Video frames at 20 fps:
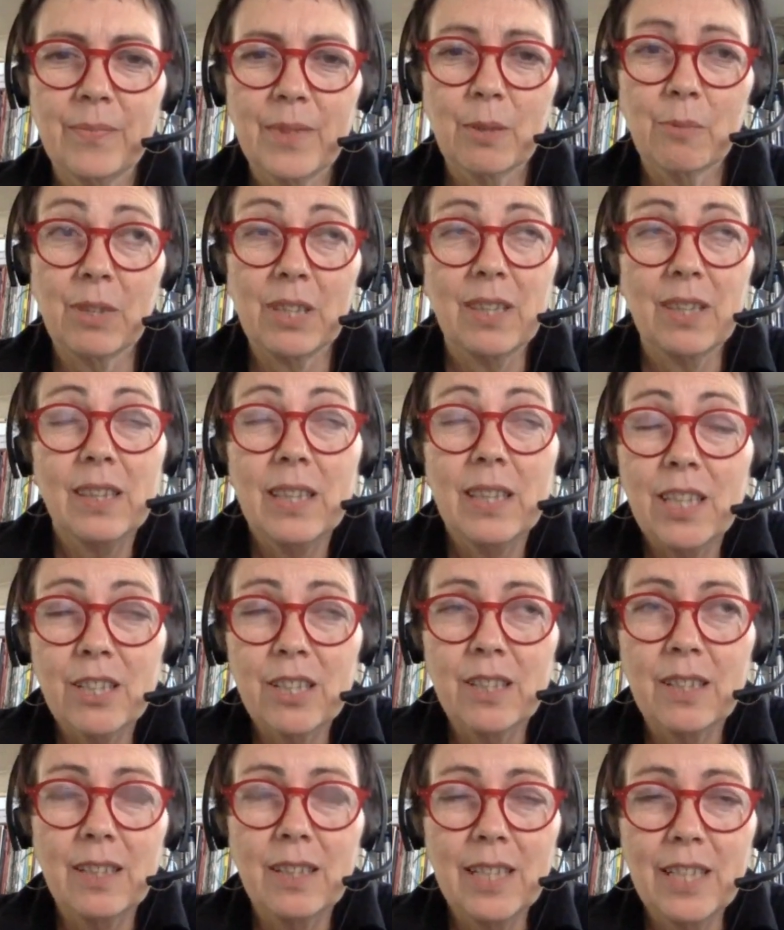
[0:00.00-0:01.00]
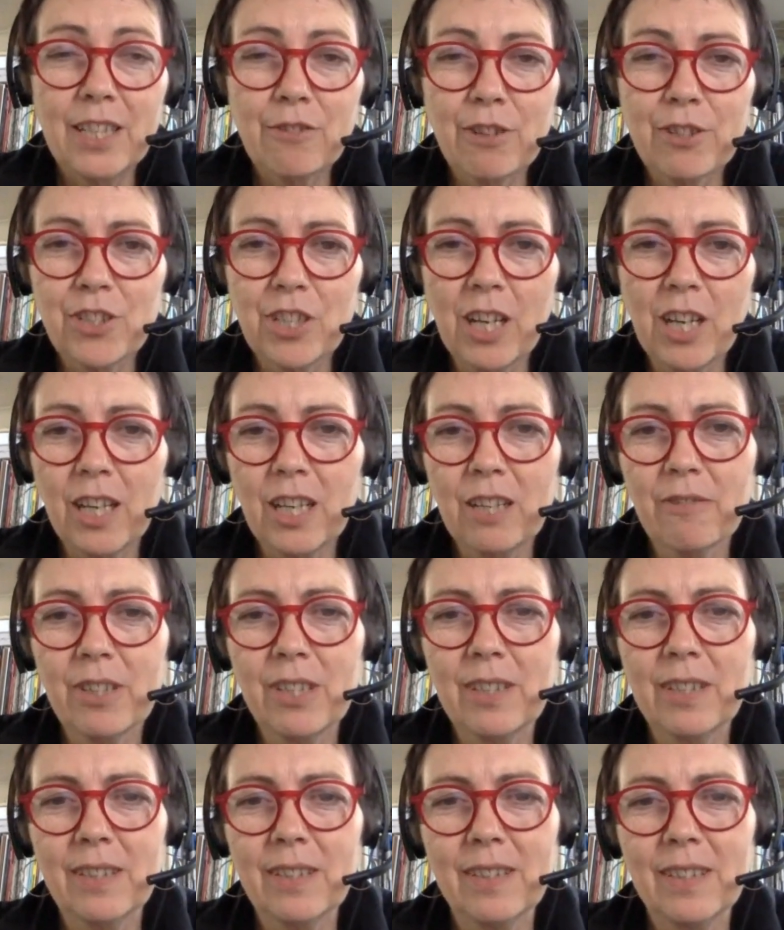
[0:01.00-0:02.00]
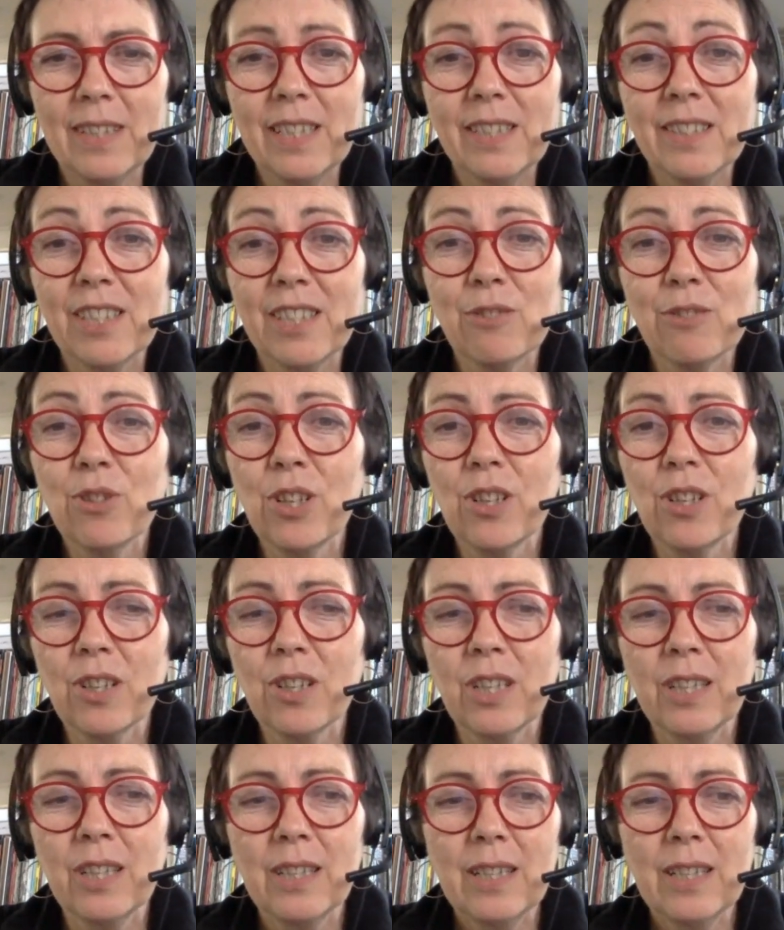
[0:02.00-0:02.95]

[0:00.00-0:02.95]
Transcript: with Linda Ojala and Lynn Silcock.